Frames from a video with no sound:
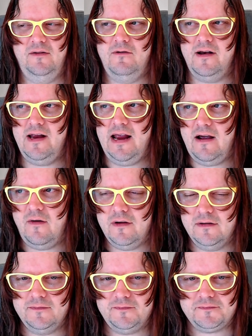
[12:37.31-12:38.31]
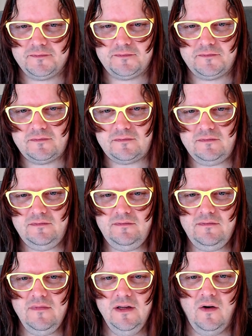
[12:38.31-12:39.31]
1 hour
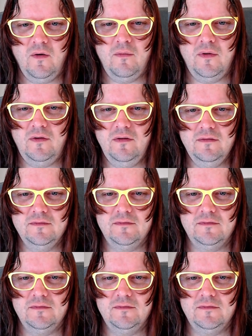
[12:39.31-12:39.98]
or more.